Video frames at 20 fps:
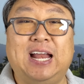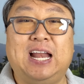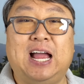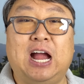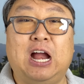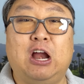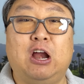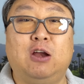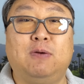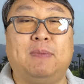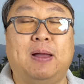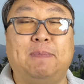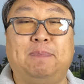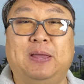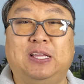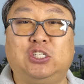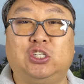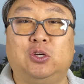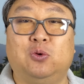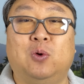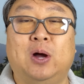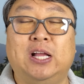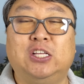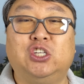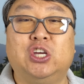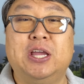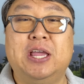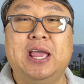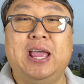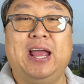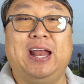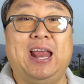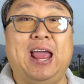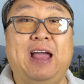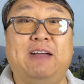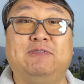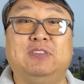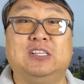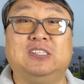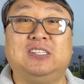iron, my pitching wedge, and
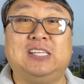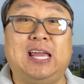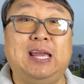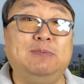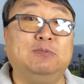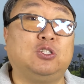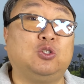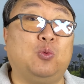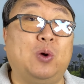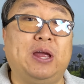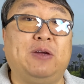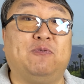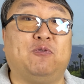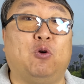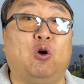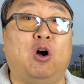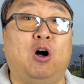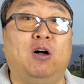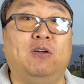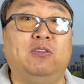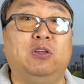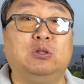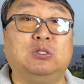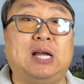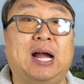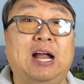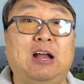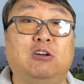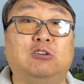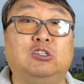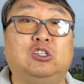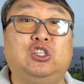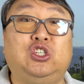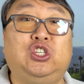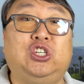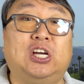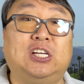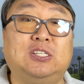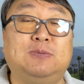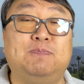have the same swing for all those irons
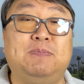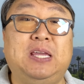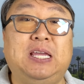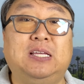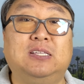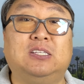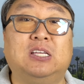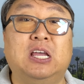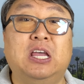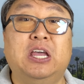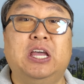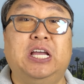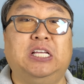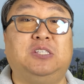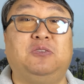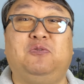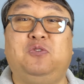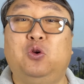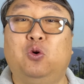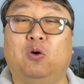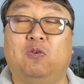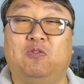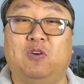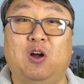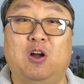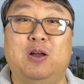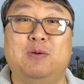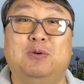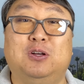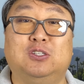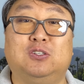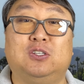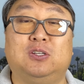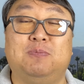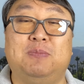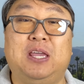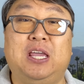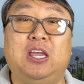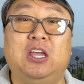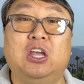just means it's fewer variables to
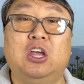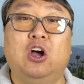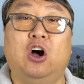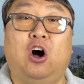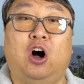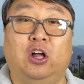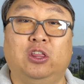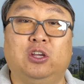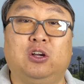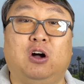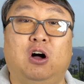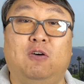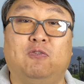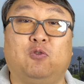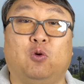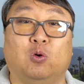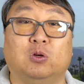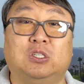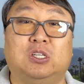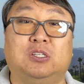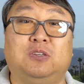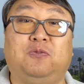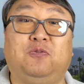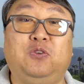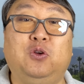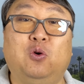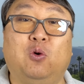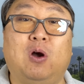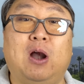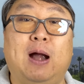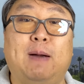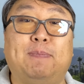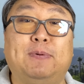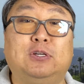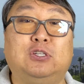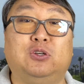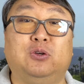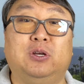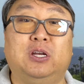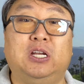me on the golf course. It's fewer
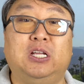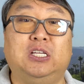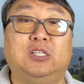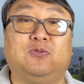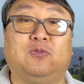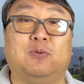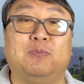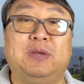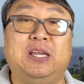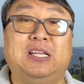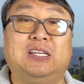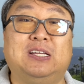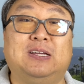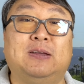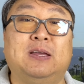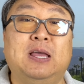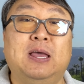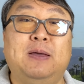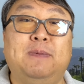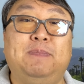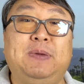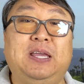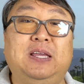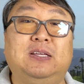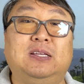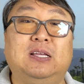opportunities for me to be